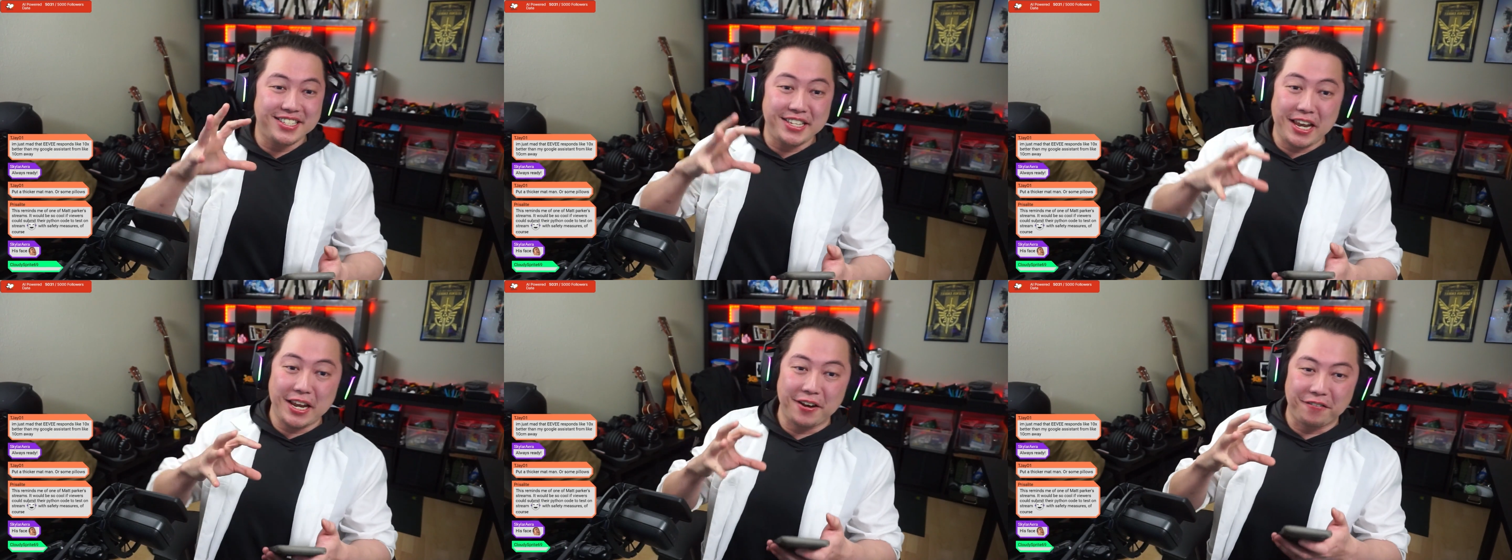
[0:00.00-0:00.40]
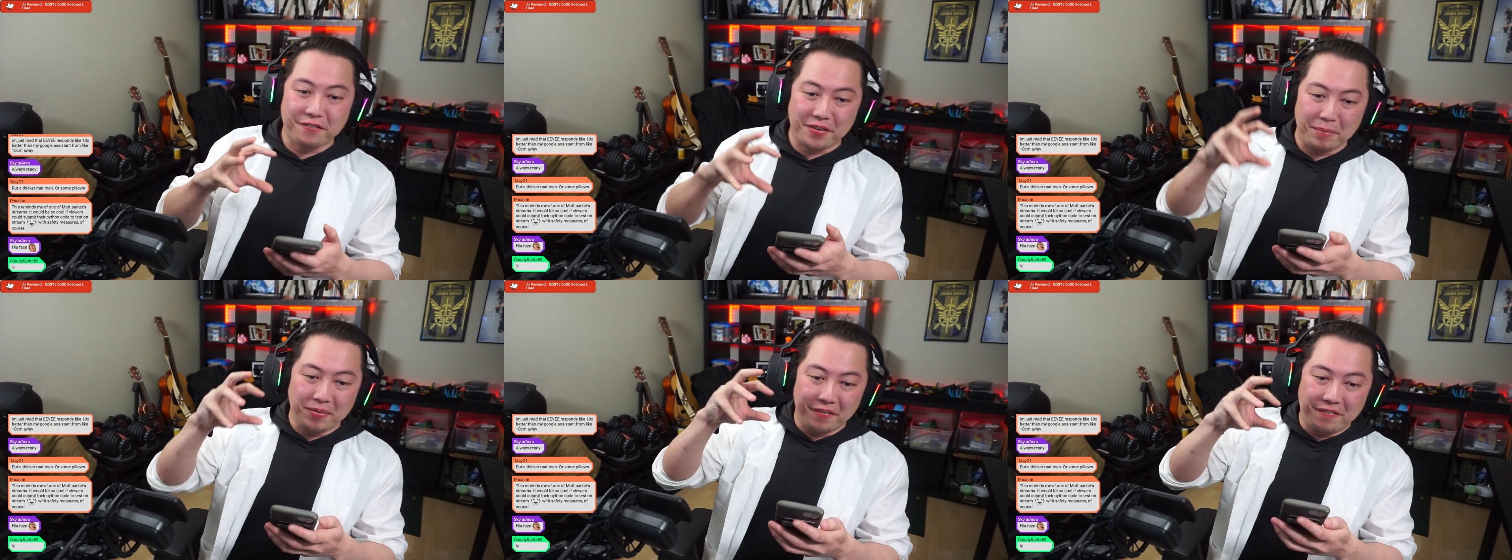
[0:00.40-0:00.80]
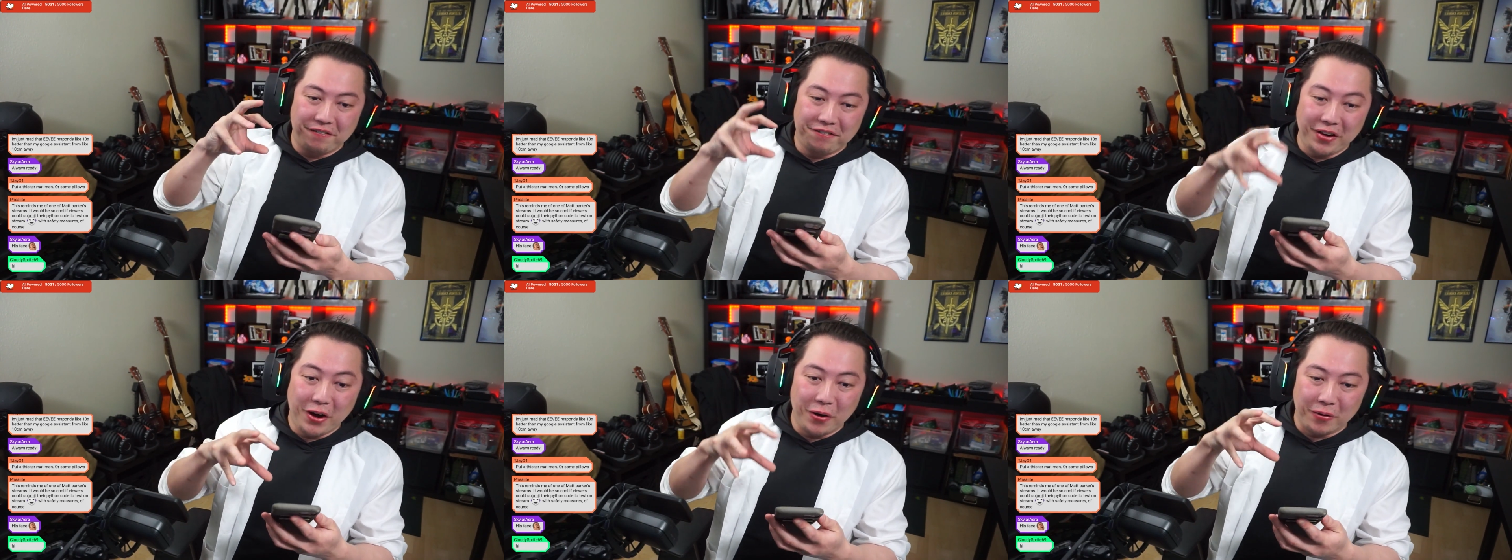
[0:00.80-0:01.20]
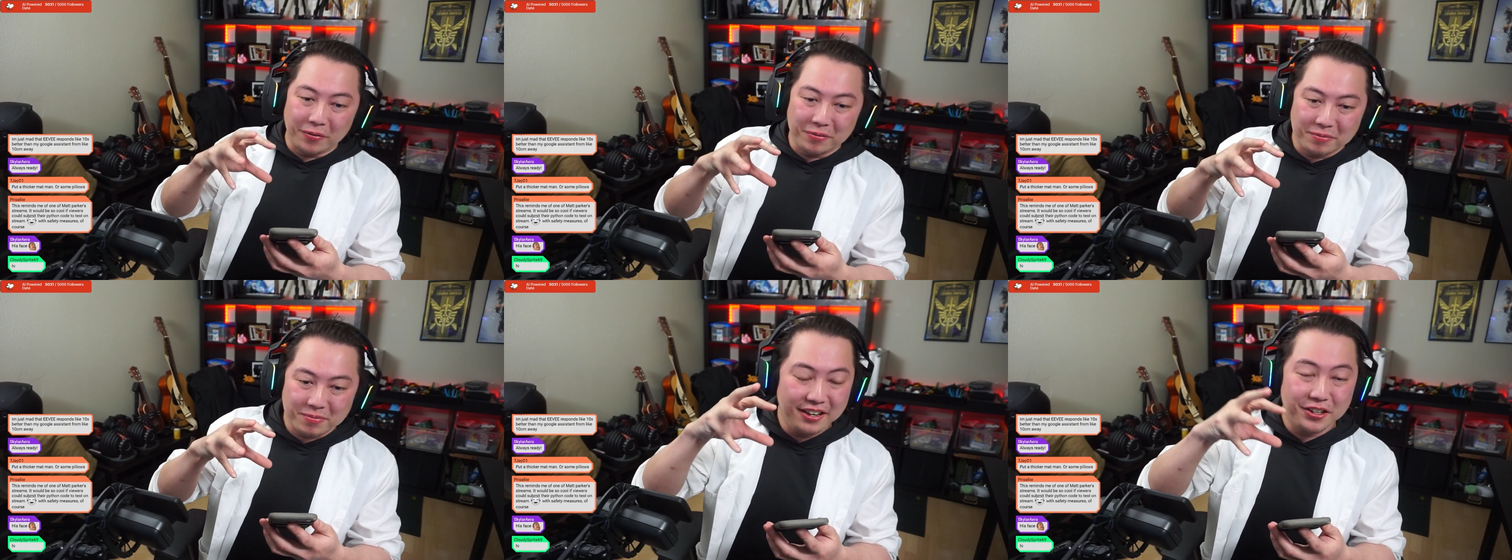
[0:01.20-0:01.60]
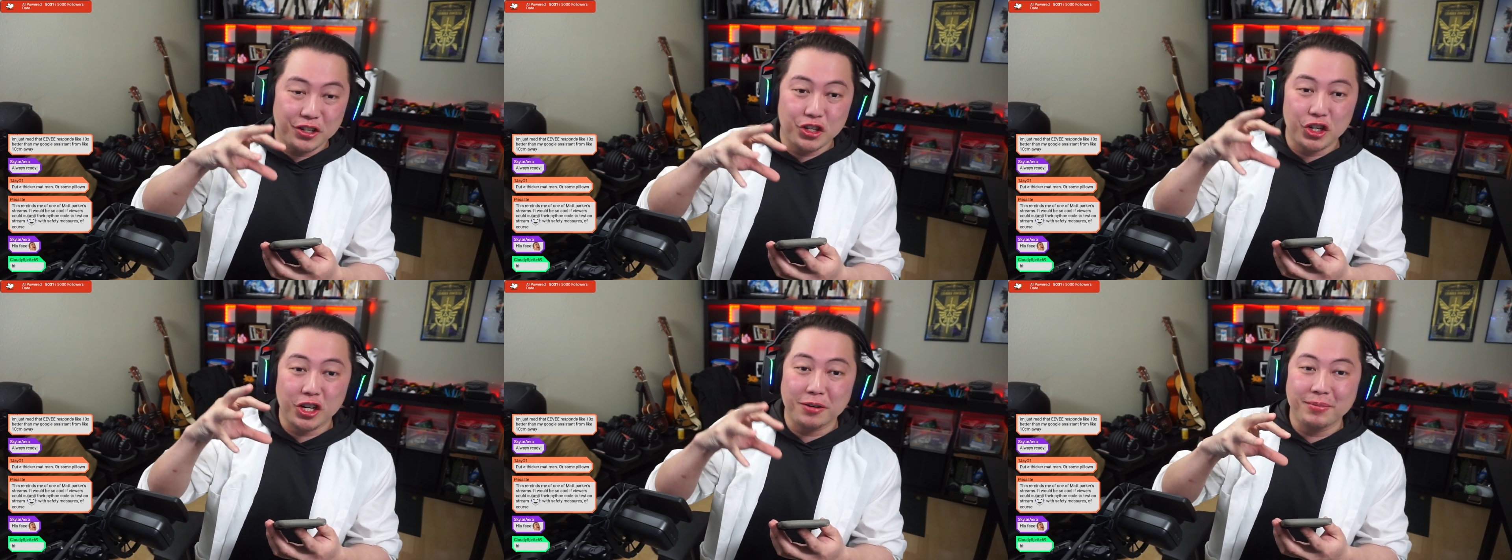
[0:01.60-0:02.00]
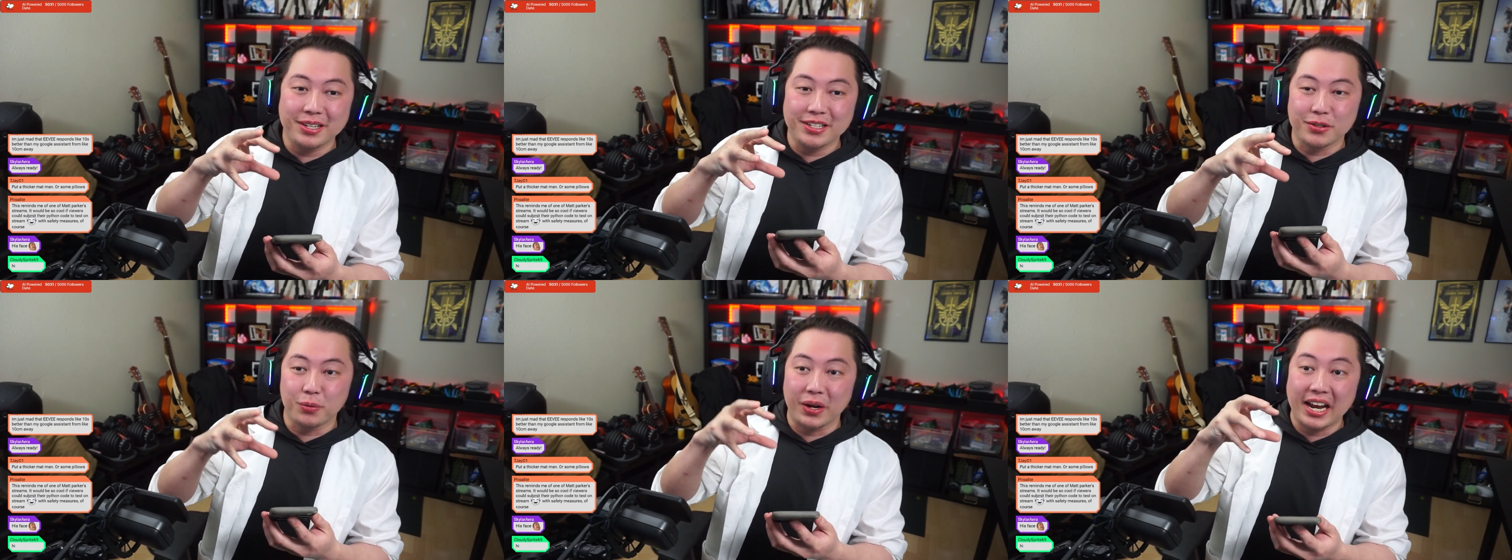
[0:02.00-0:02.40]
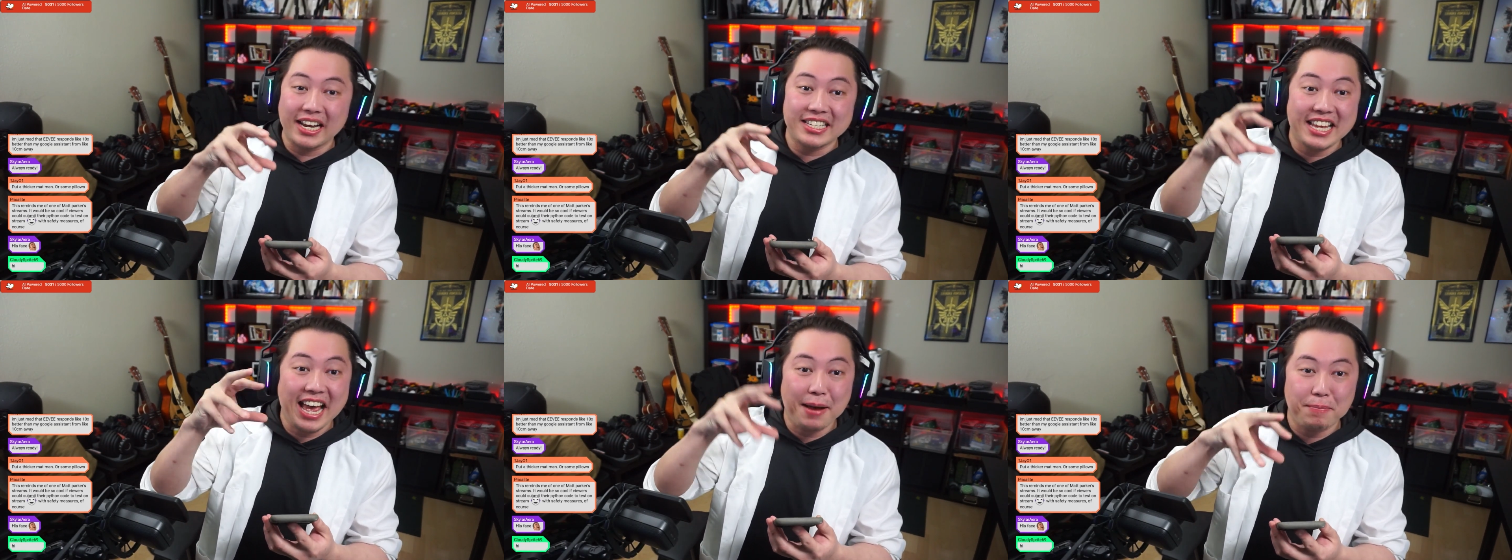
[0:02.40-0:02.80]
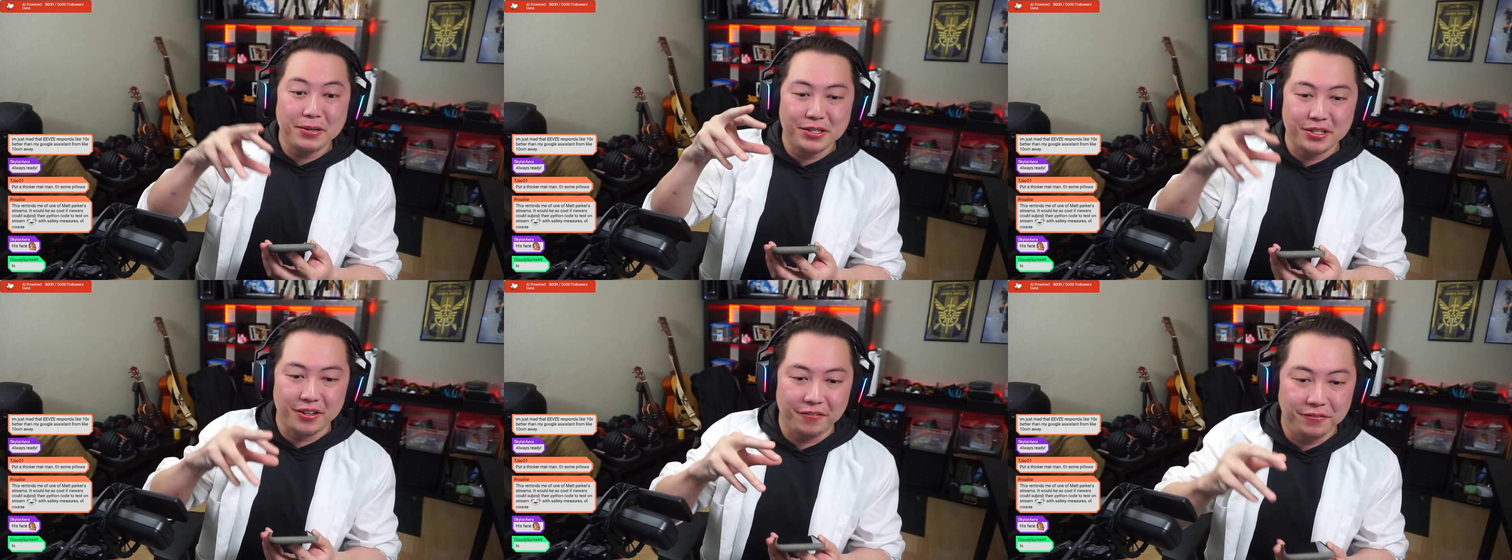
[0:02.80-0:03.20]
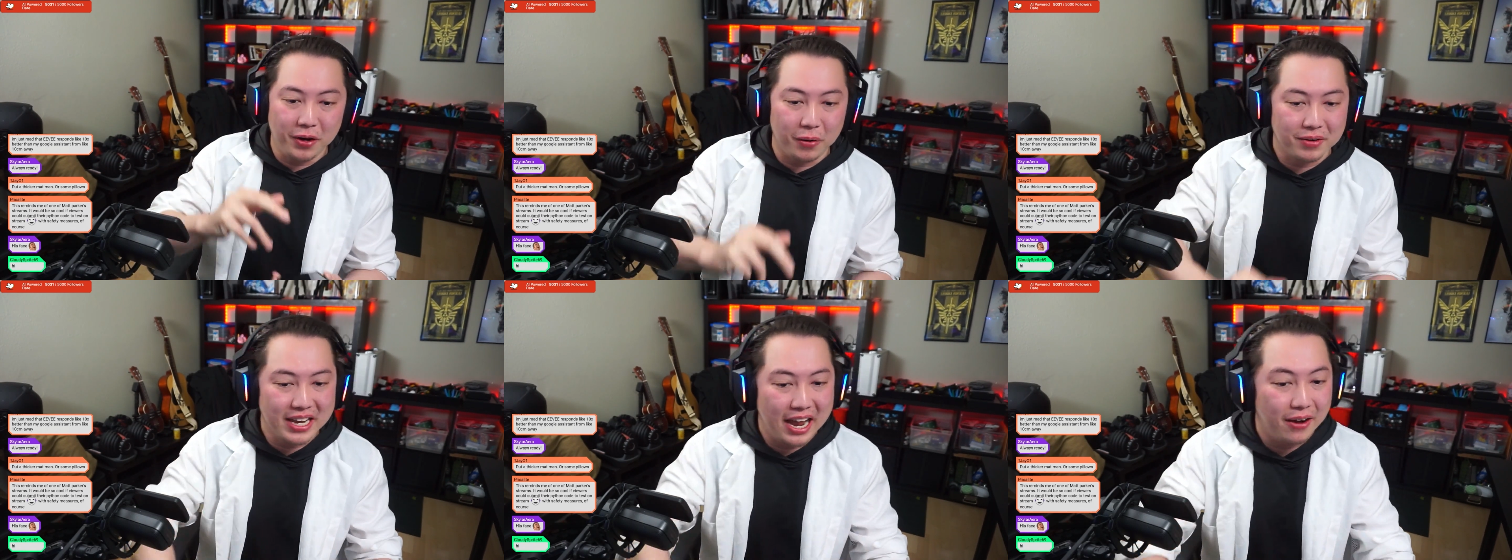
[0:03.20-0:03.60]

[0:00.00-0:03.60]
the data from the phone and determines what has happened to the phone.